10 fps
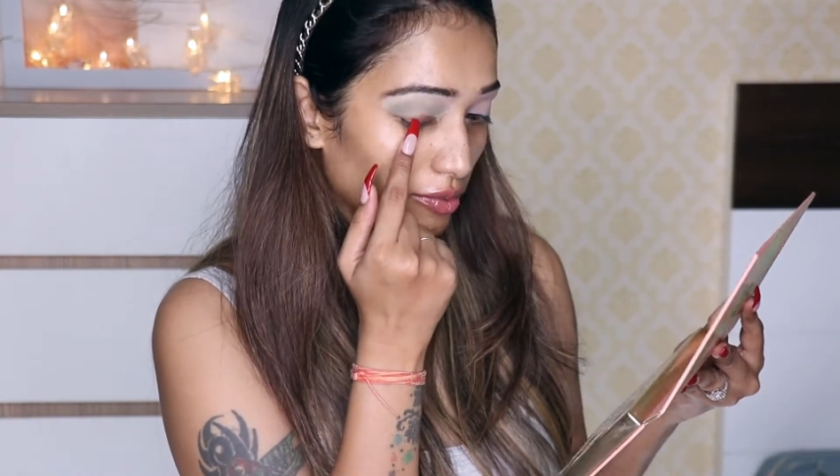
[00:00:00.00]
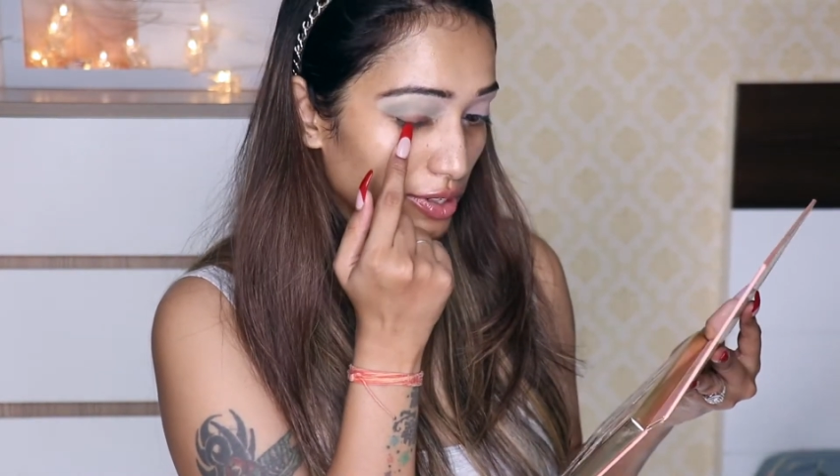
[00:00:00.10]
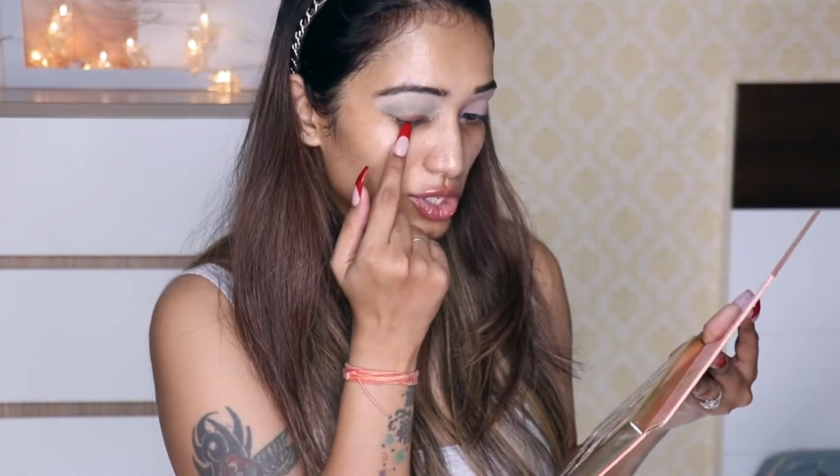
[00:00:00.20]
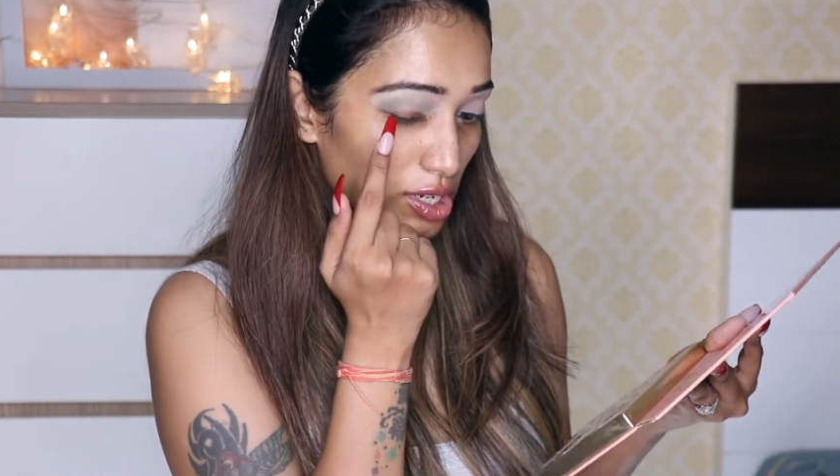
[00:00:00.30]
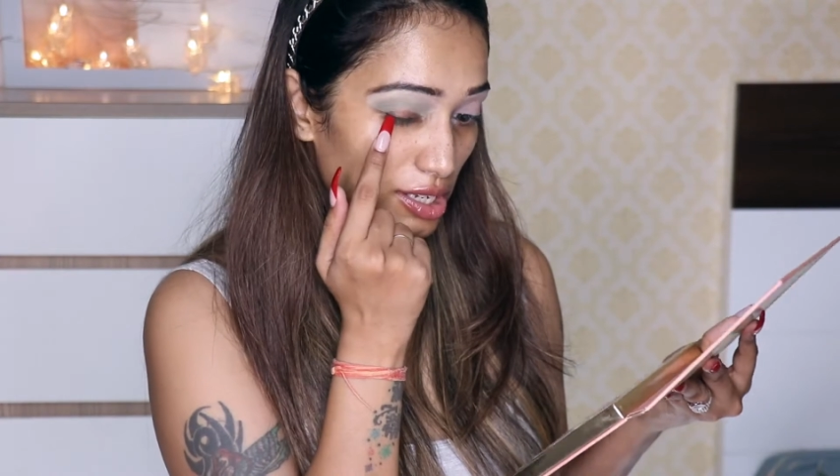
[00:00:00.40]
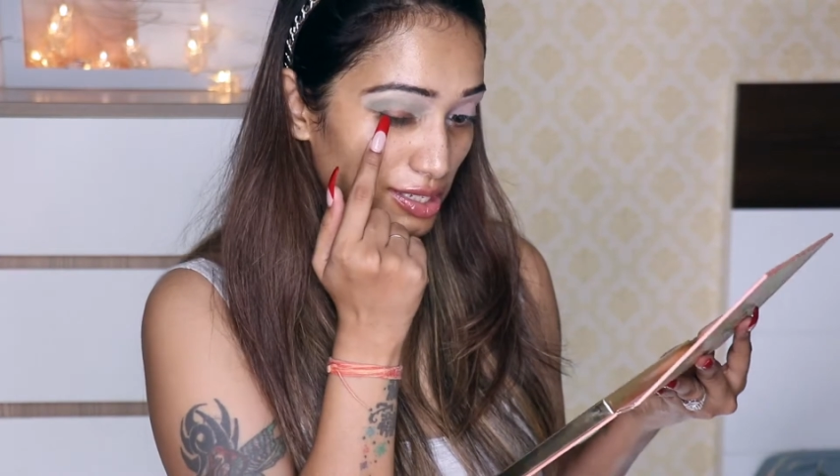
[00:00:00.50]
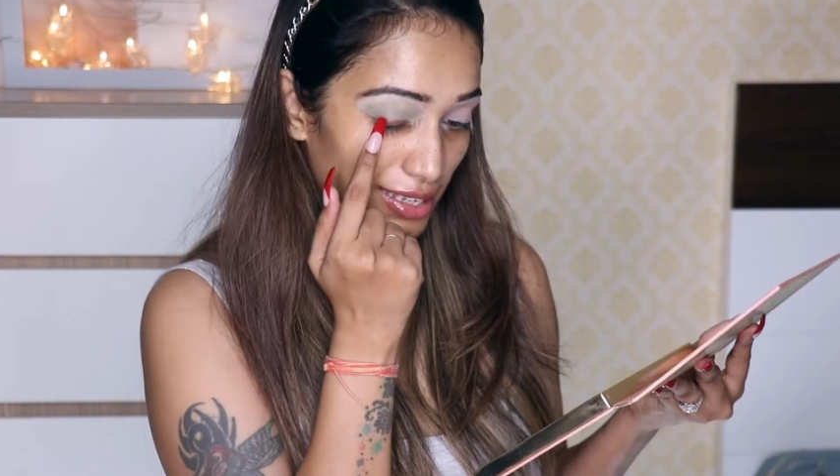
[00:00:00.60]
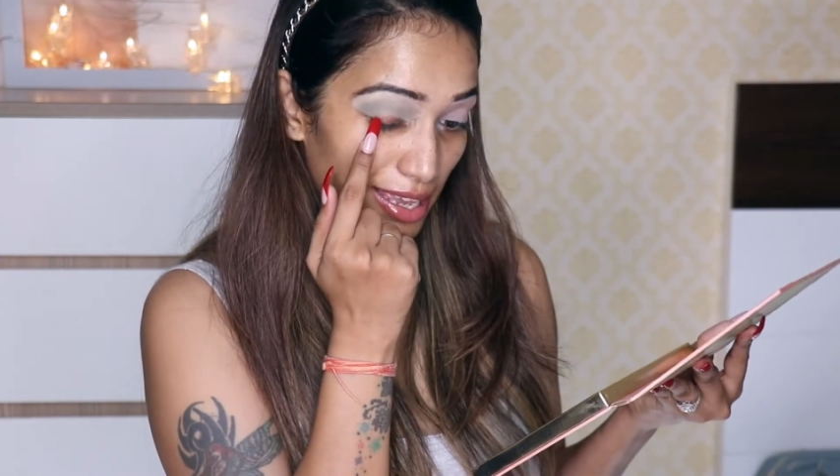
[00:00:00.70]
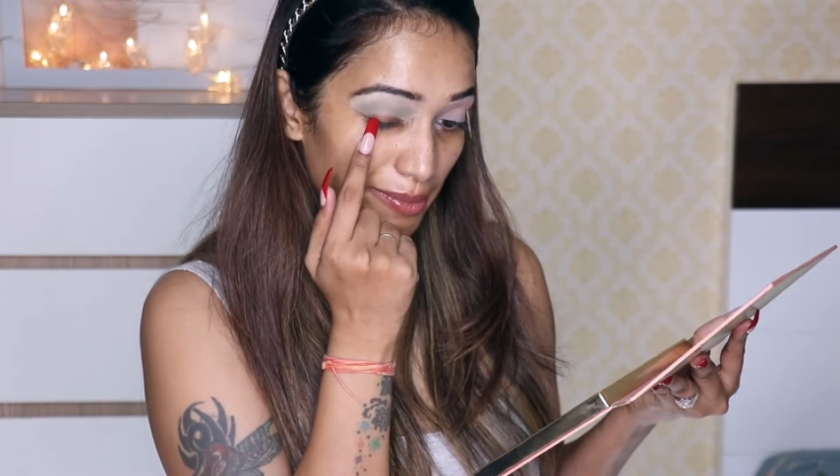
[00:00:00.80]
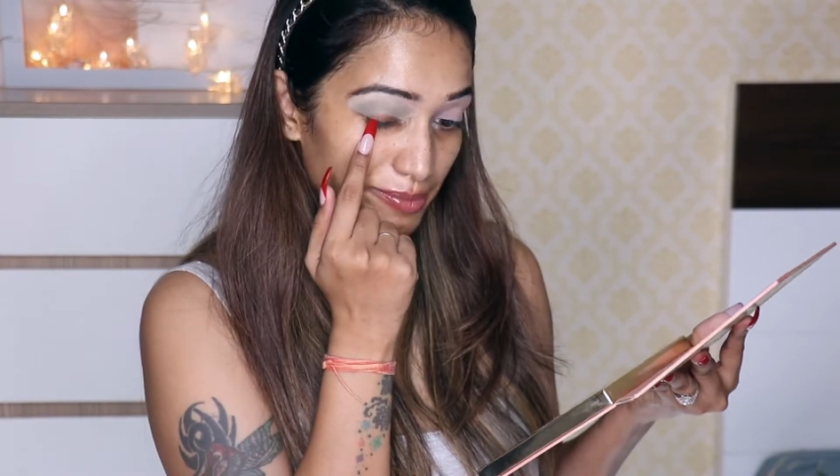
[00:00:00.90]
which is
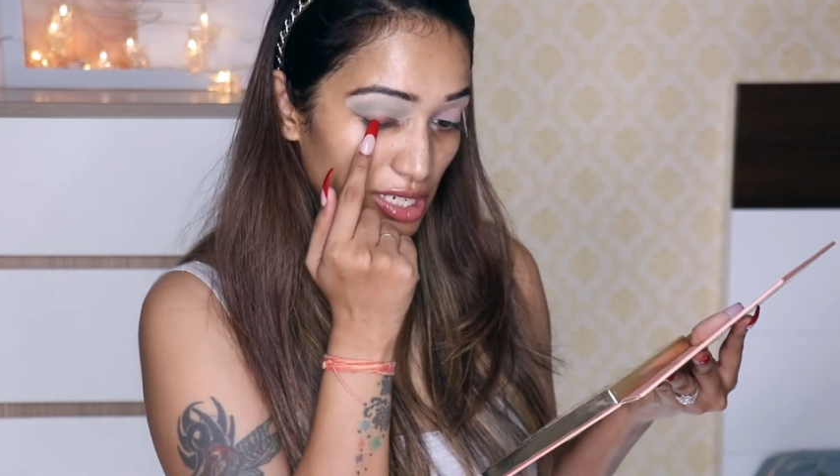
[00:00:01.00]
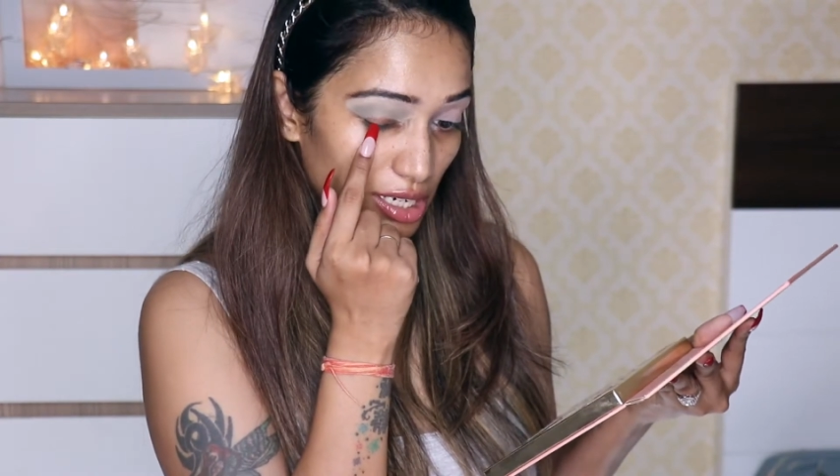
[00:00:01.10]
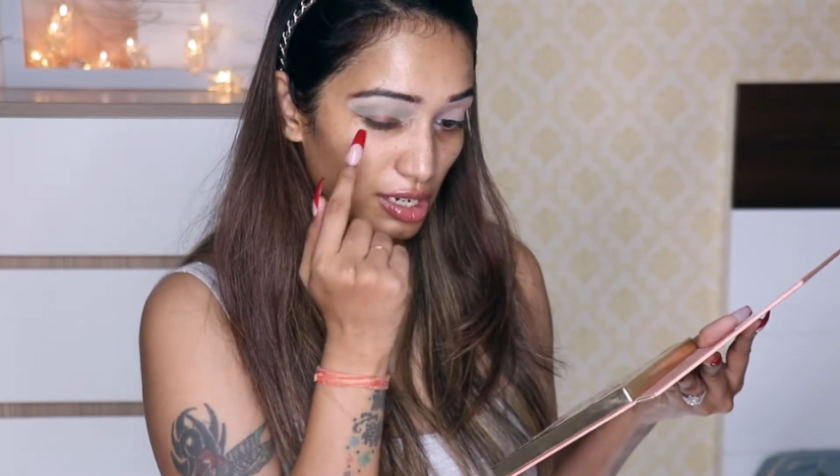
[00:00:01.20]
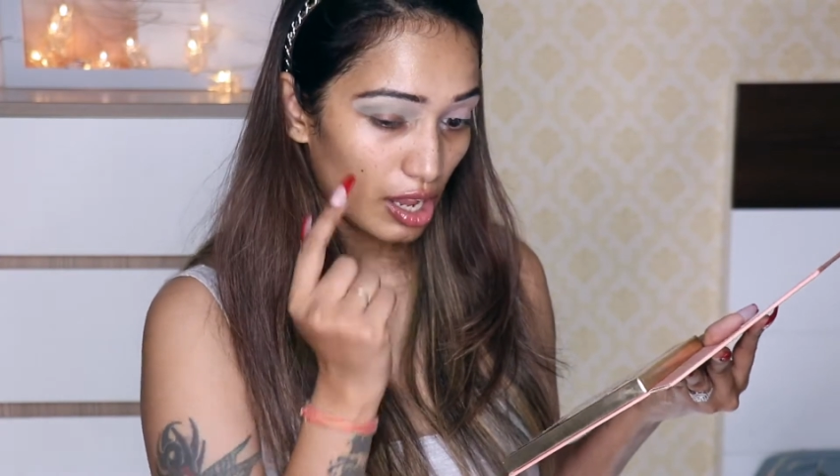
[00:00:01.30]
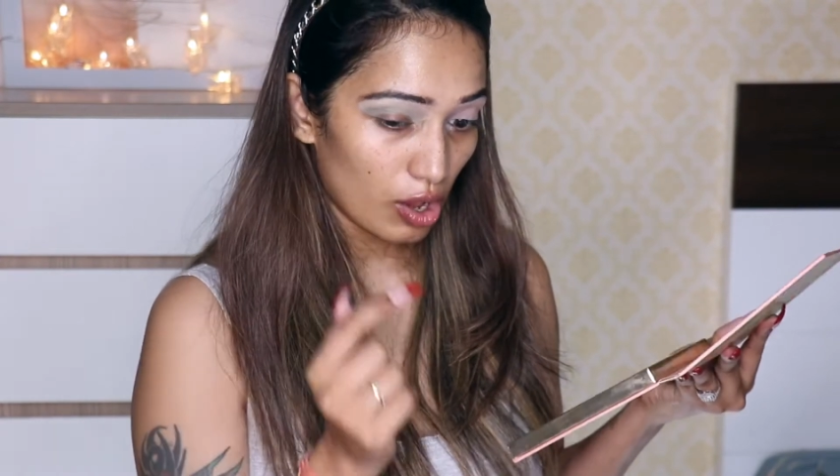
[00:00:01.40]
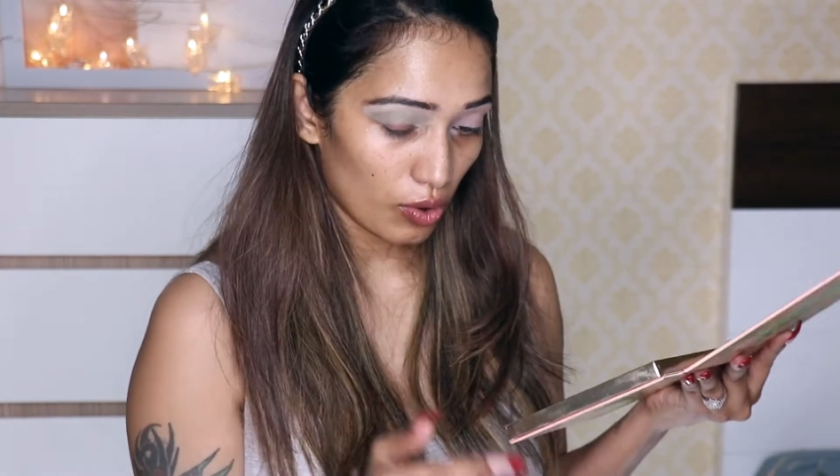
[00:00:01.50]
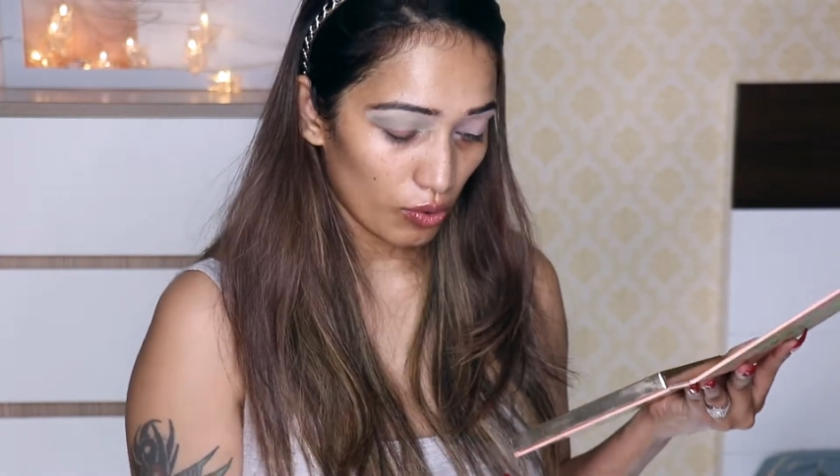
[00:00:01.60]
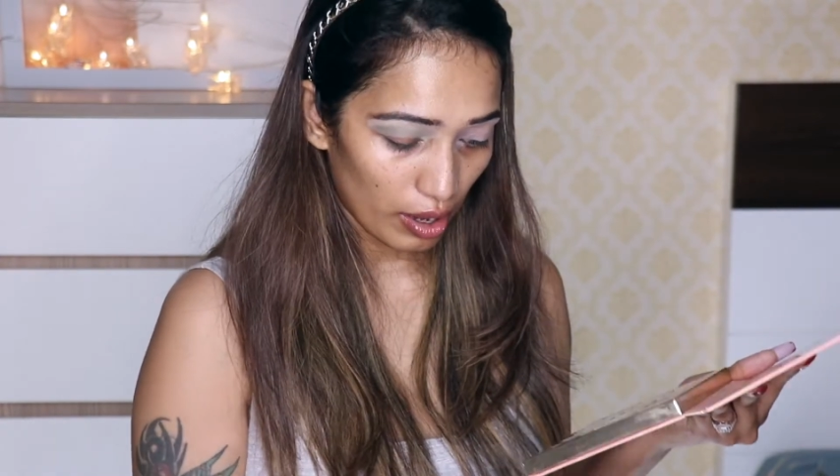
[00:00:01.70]
empty now,